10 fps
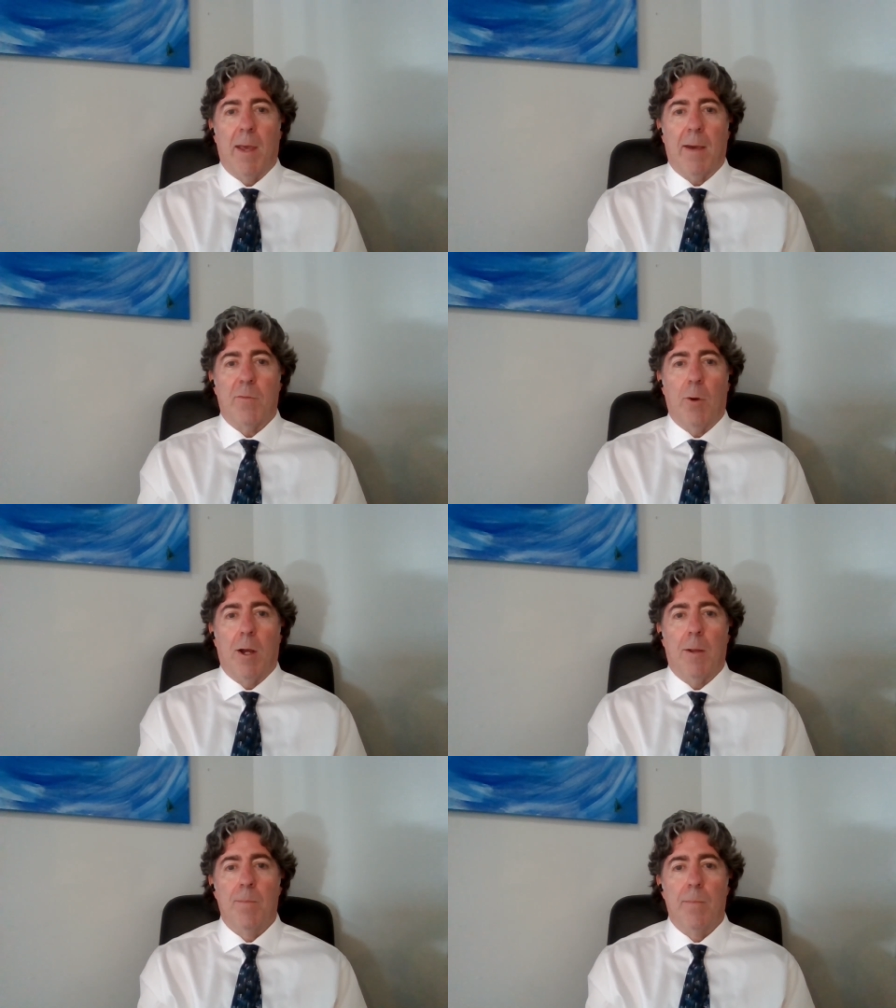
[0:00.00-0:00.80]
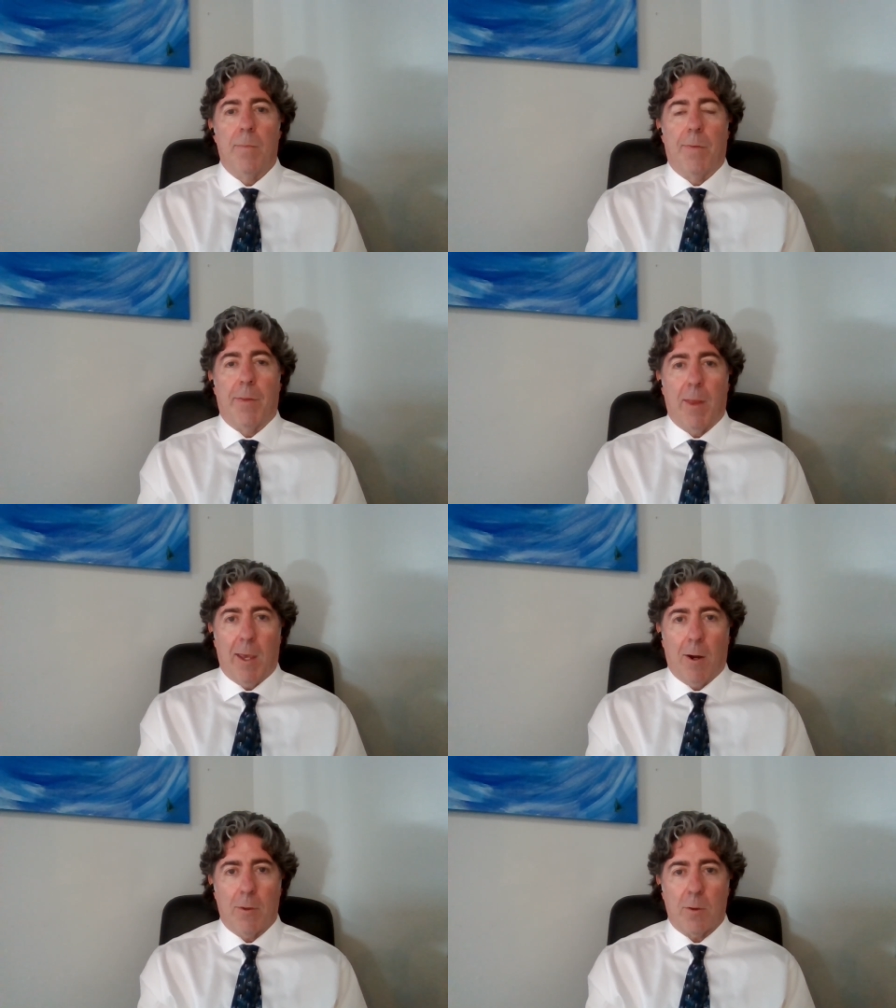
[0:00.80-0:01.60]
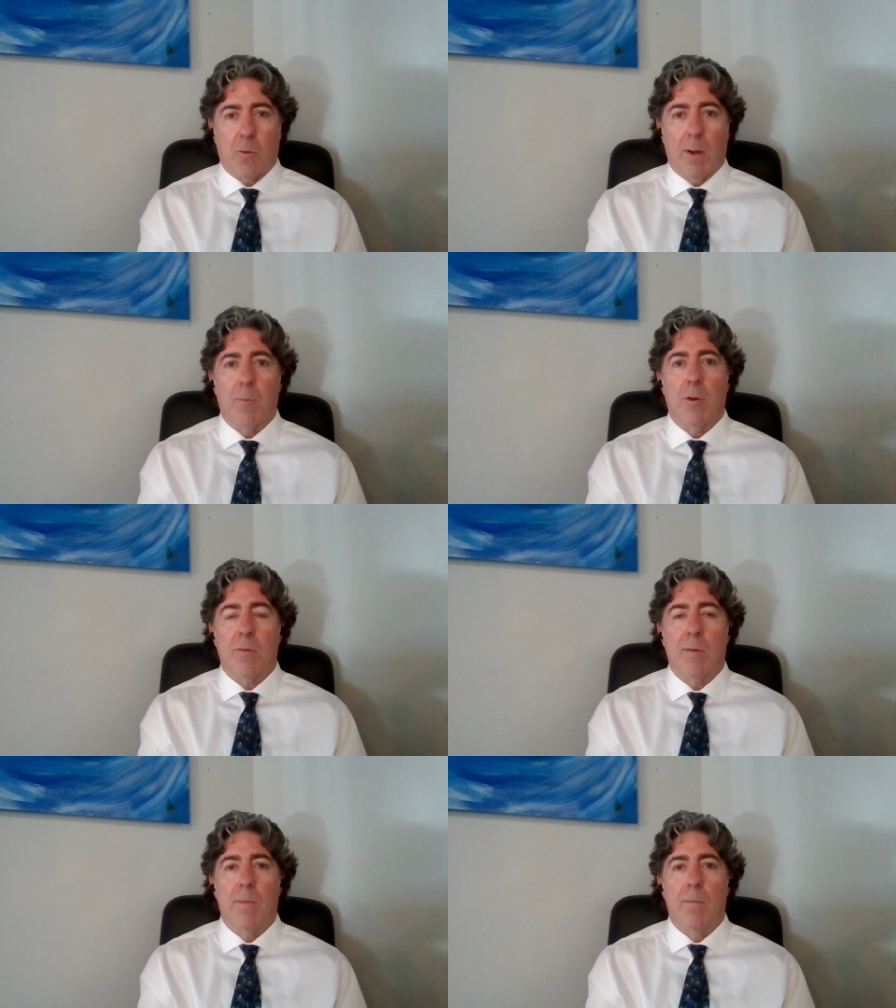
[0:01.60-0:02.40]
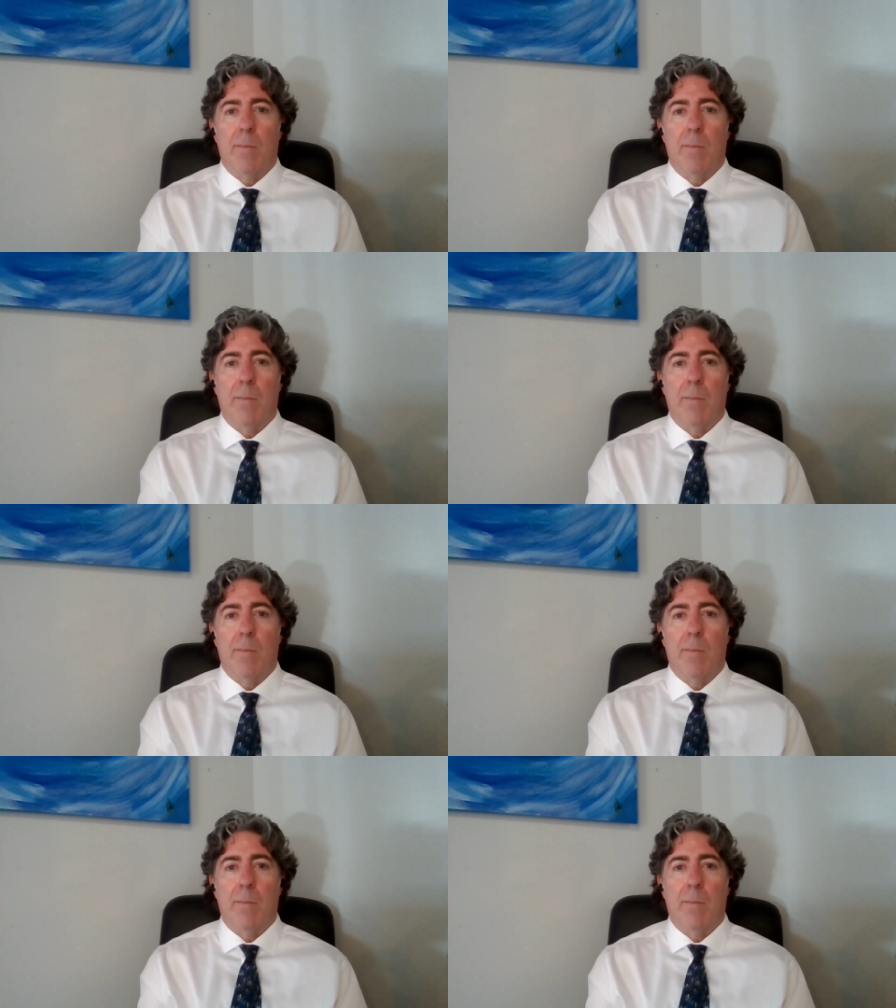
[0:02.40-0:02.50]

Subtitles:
After all, they are the criminals.